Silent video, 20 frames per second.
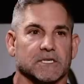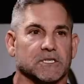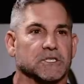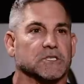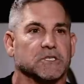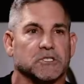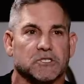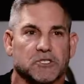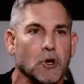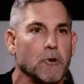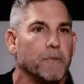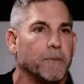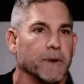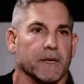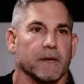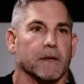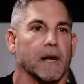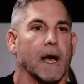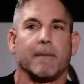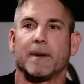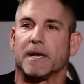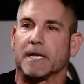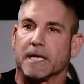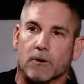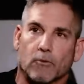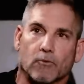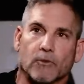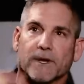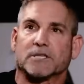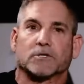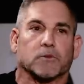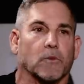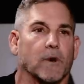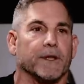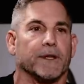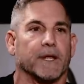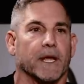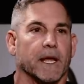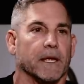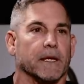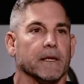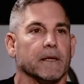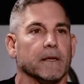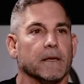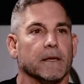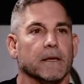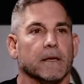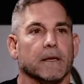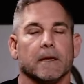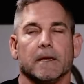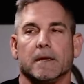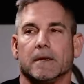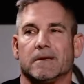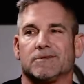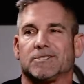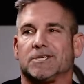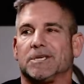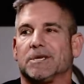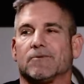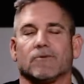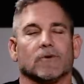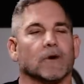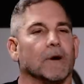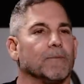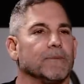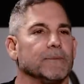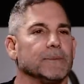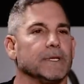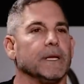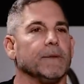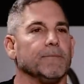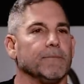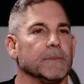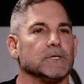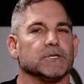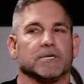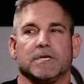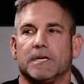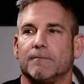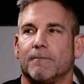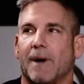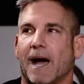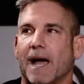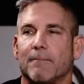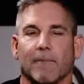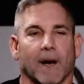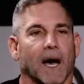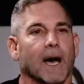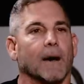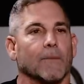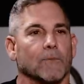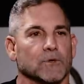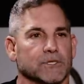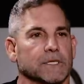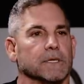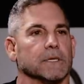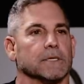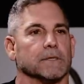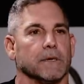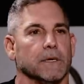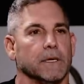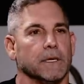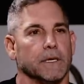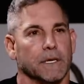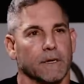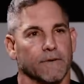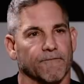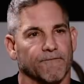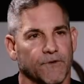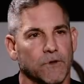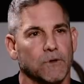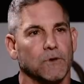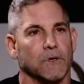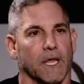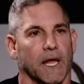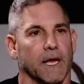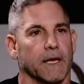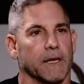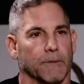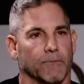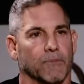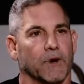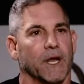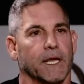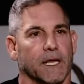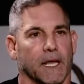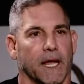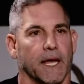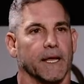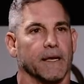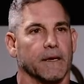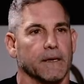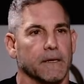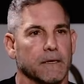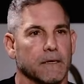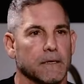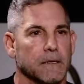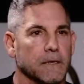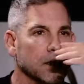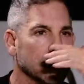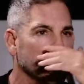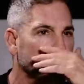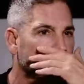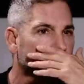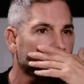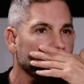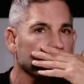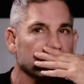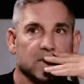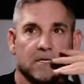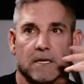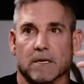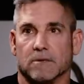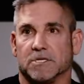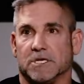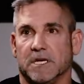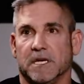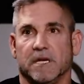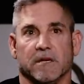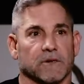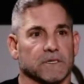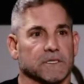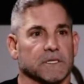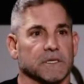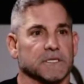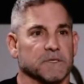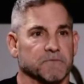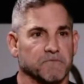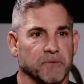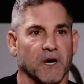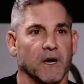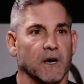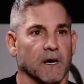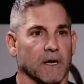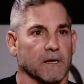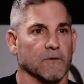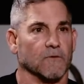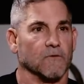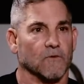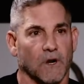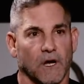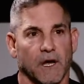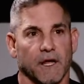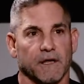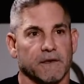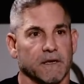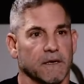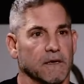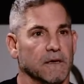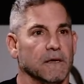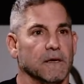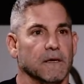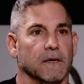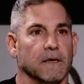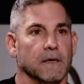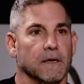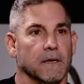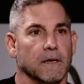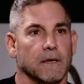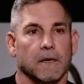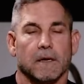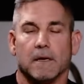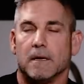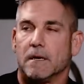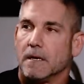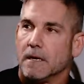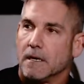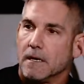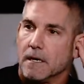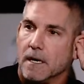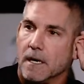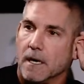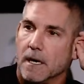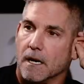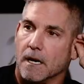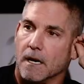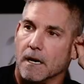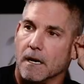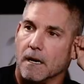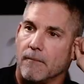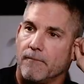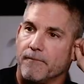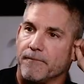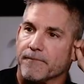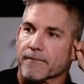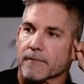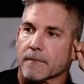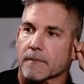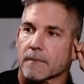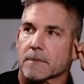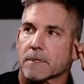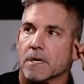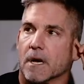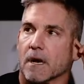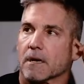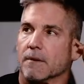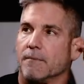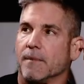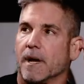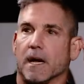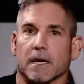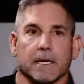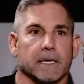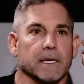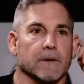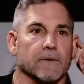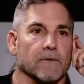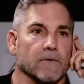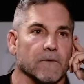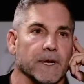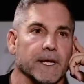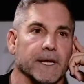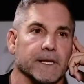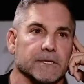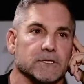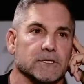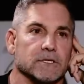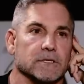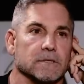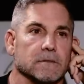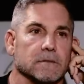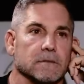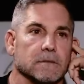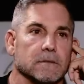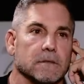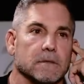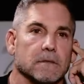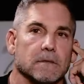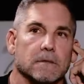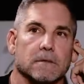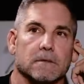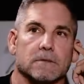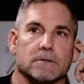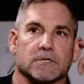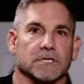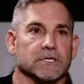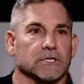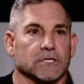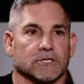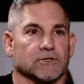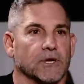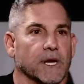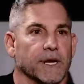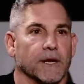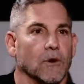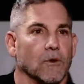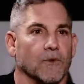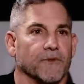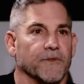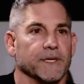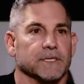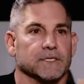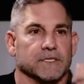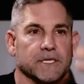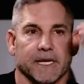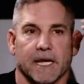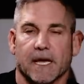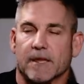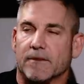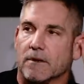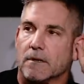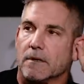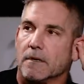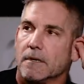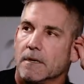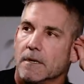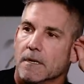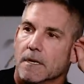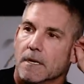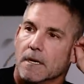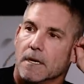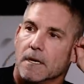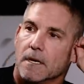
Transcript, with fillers: This is stupid. I'm going to get rich one day. She grew up in she. My mom was in a in a food line in a bread line. Yeah. So she hears this punk runt uh, talk about getting rich. She's just trying to hold things together. Yeah.